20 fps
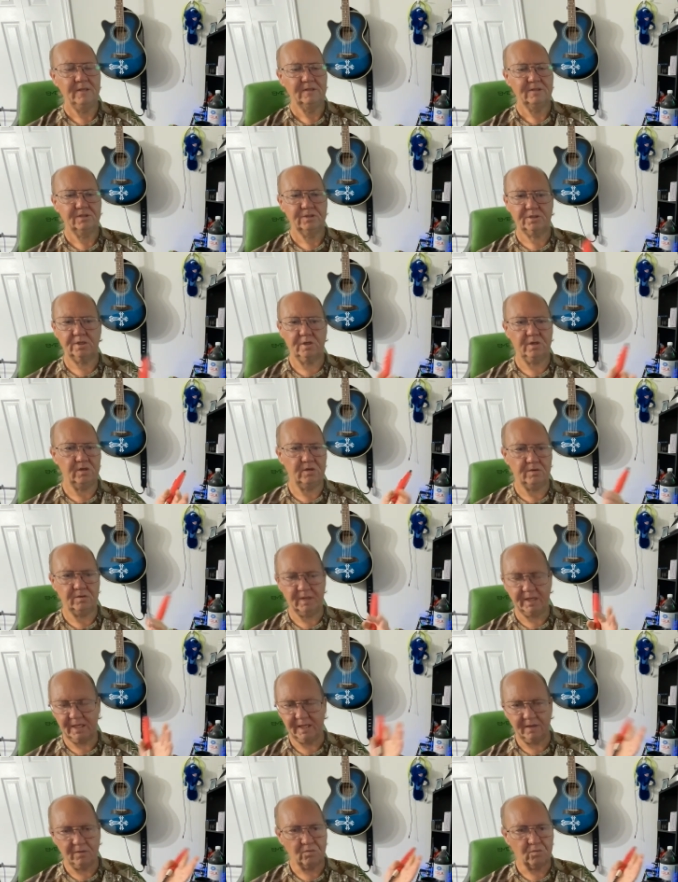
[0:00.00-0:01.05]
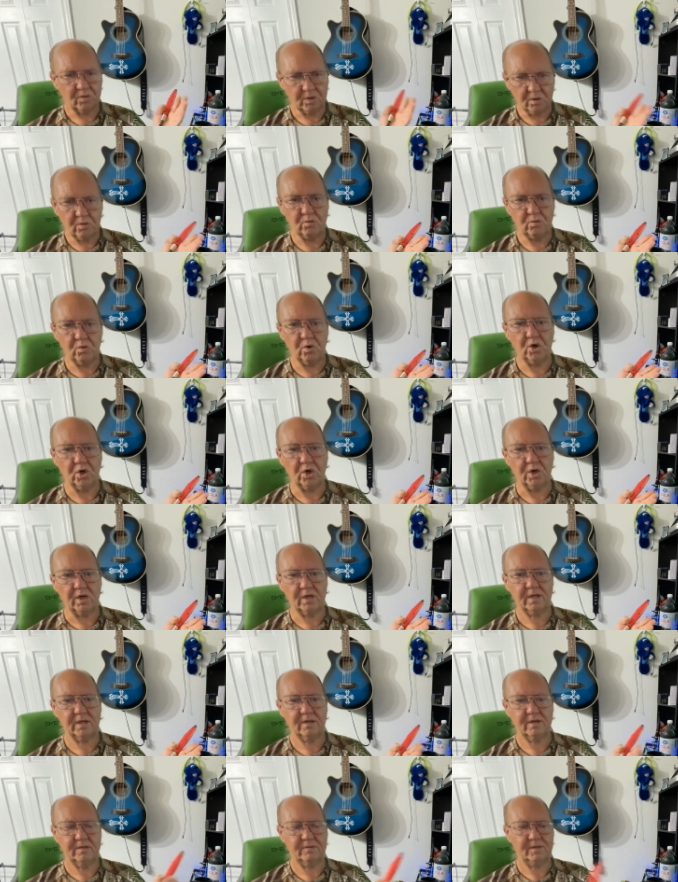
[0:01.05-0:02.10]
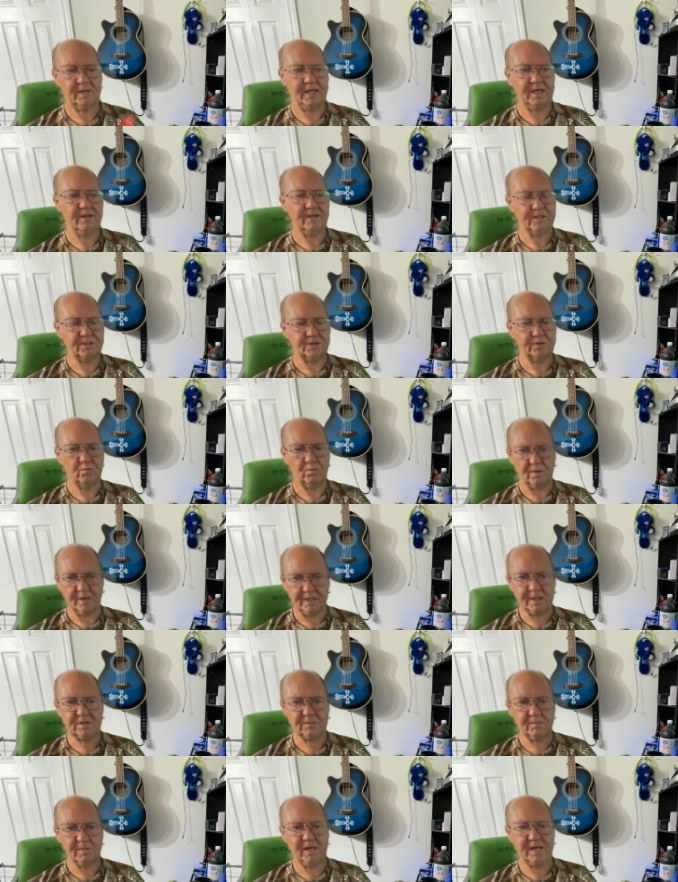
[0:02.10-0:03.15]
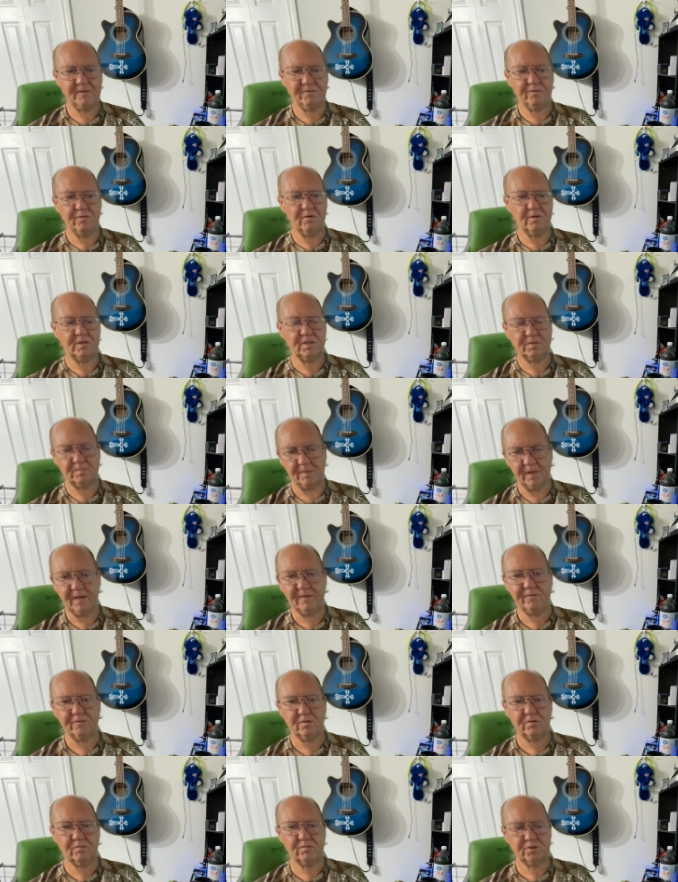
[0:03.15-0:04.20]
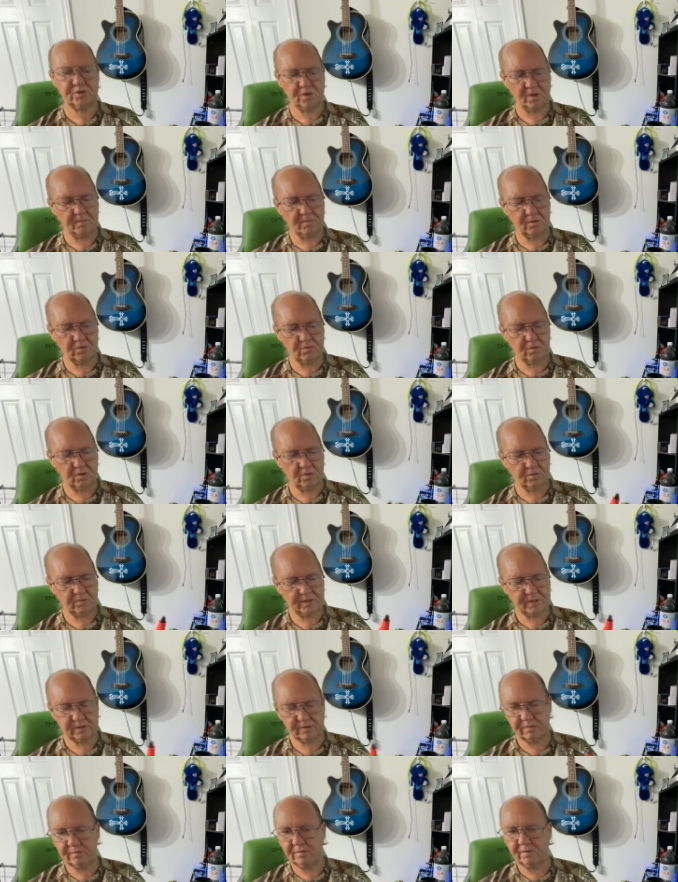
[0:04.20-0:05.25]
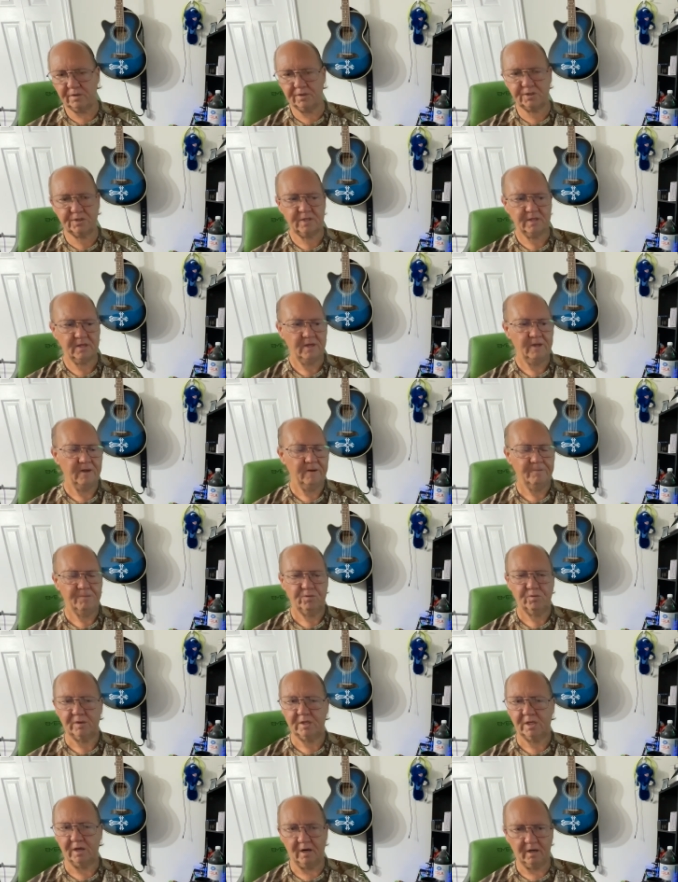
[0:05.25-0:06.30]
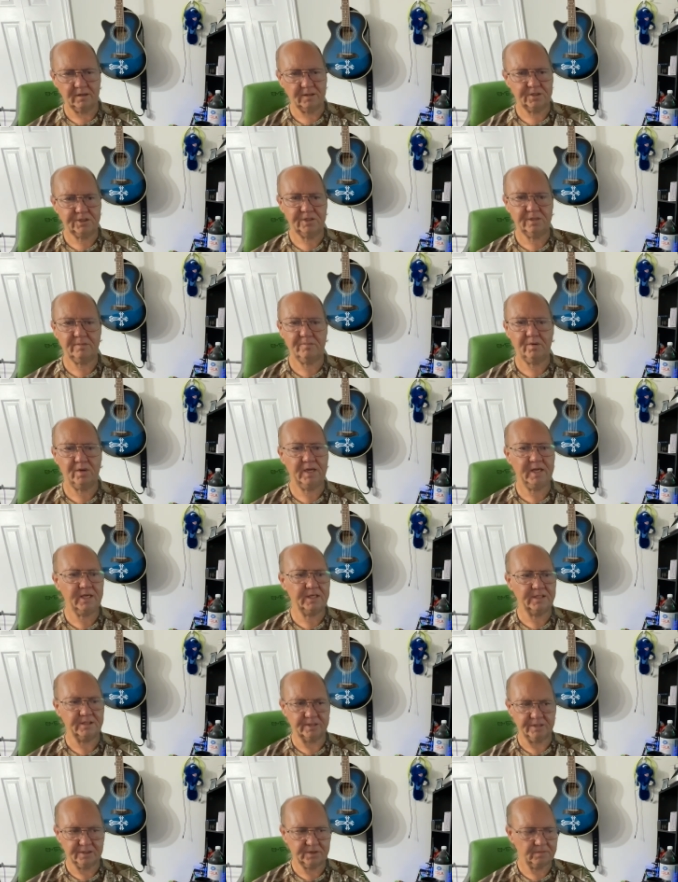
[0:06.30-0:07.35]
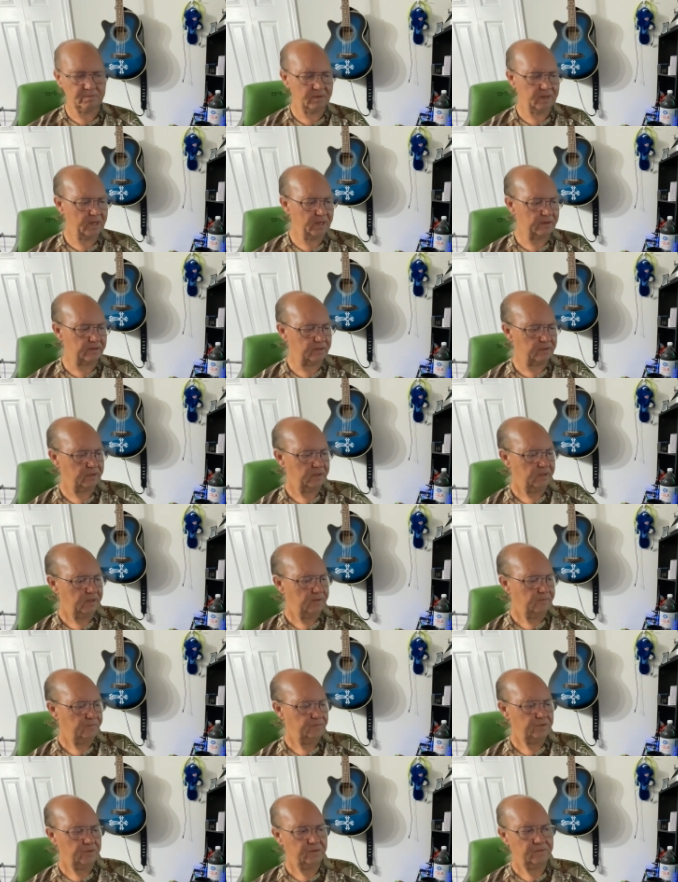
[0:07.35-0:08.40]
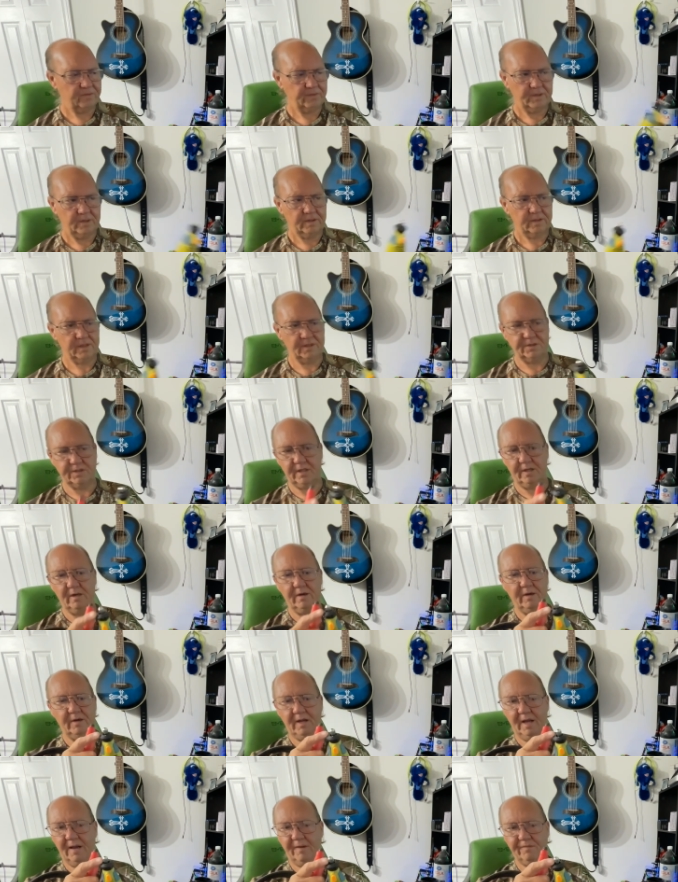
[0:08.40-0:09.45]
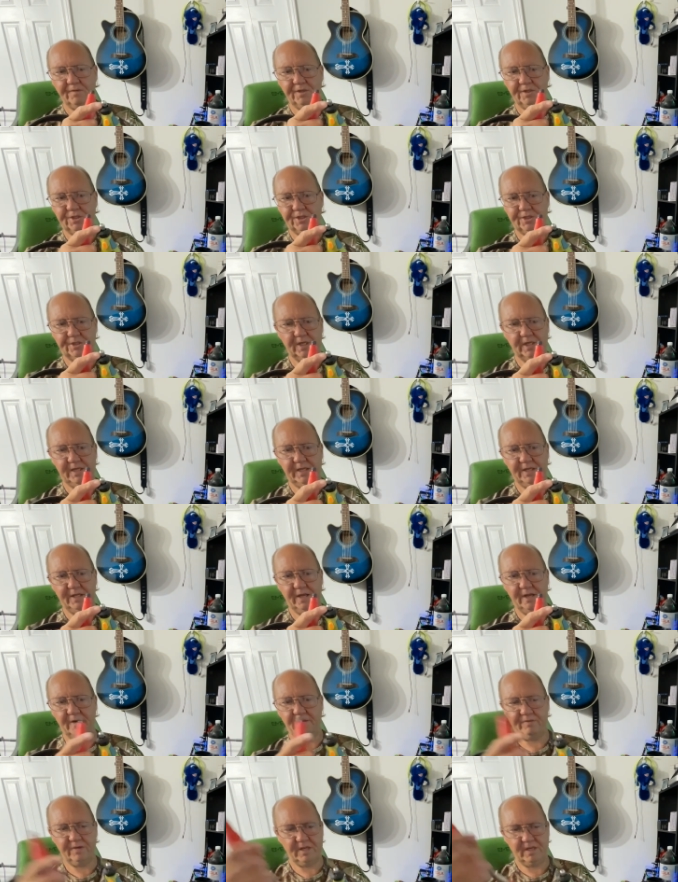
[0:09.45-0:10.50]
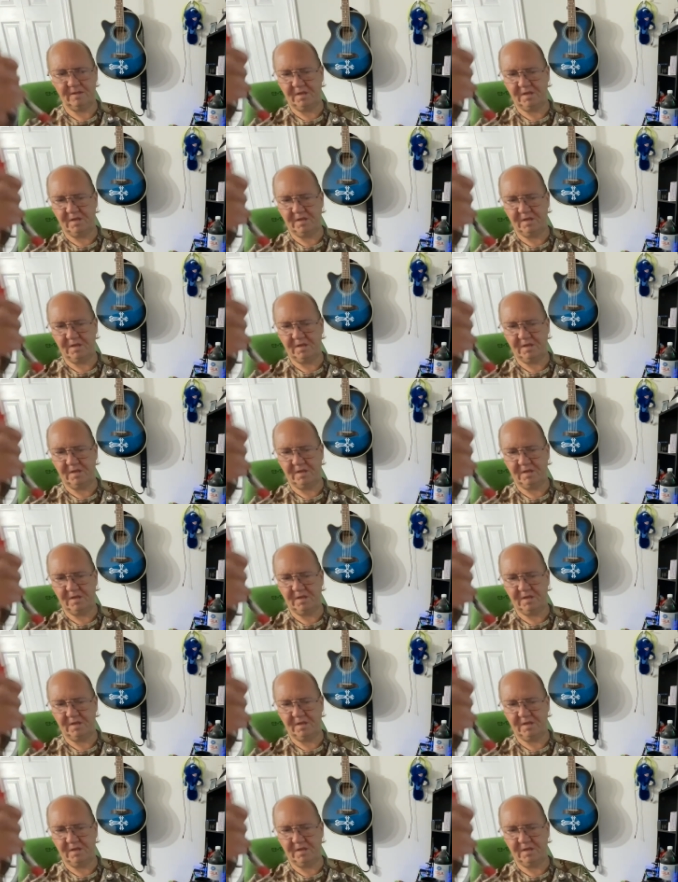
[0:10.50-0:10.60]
So it will work. Right? It's what it's made for. It's made for Dremel rotary tools. Regardless of the brand, it doesn't matter. Because they all have this sticking out of it,